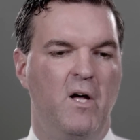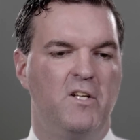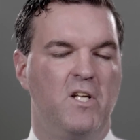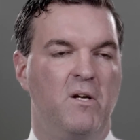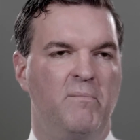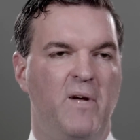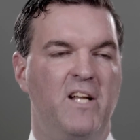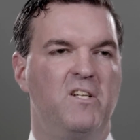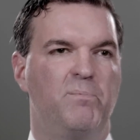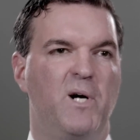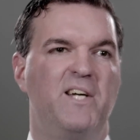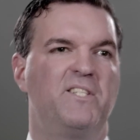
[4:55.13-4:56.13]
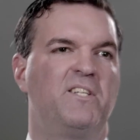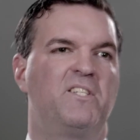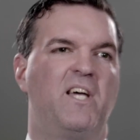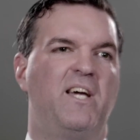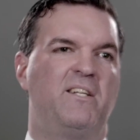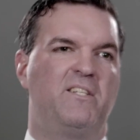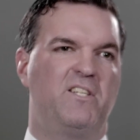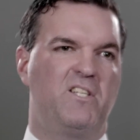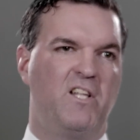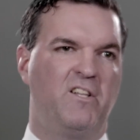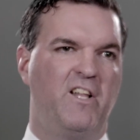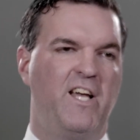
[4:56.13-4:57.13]
Some enterprising
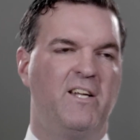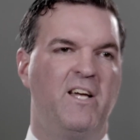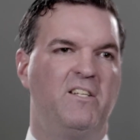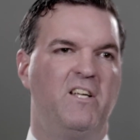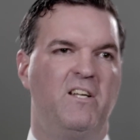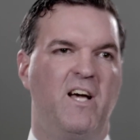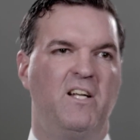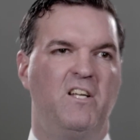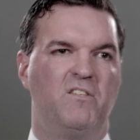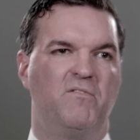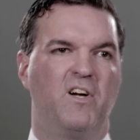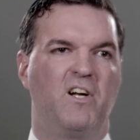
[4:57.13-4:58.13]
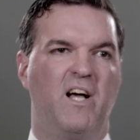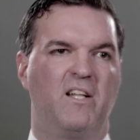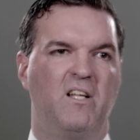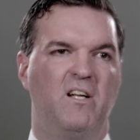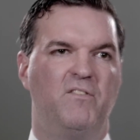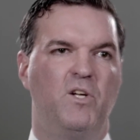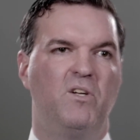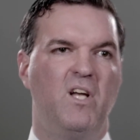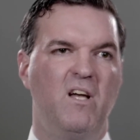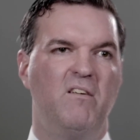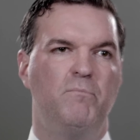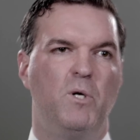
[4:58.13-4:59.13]
scientists in the late 1990s figured out that if you
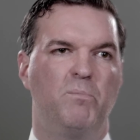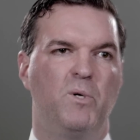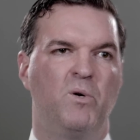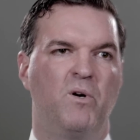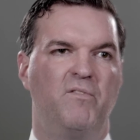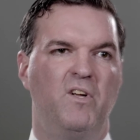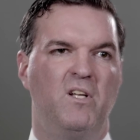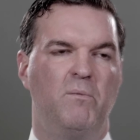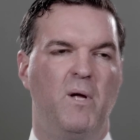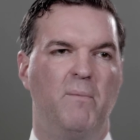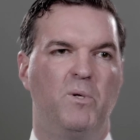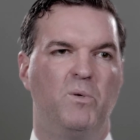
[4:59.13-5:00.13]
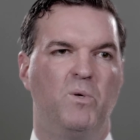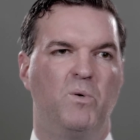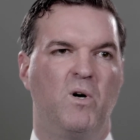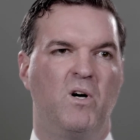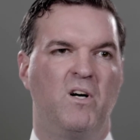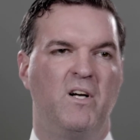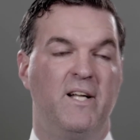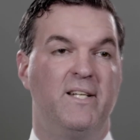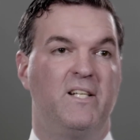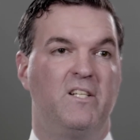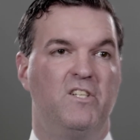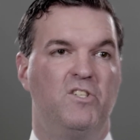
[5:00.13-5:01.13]
give buprenorphine to people who are
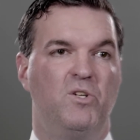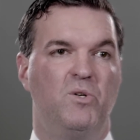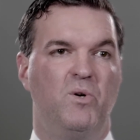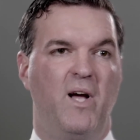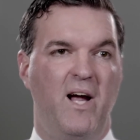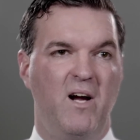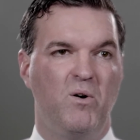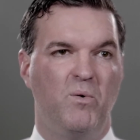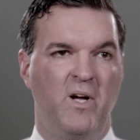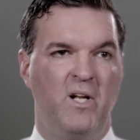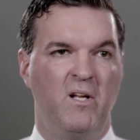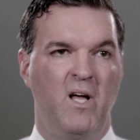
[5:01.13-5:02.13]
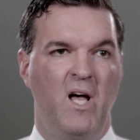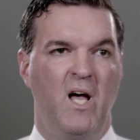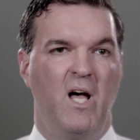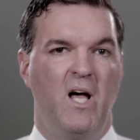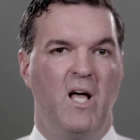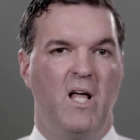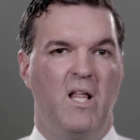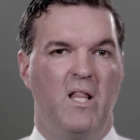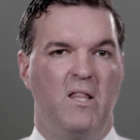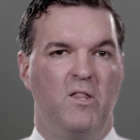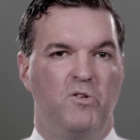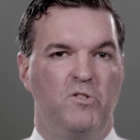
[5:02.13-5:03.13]
addicted to heroin,
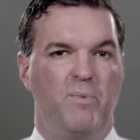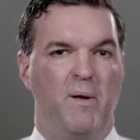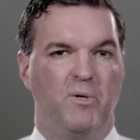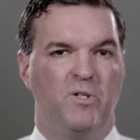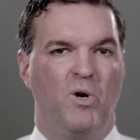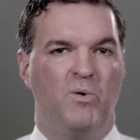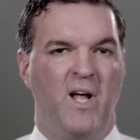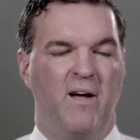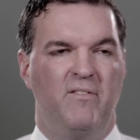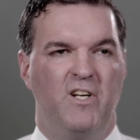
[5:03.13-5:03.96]
those people don't have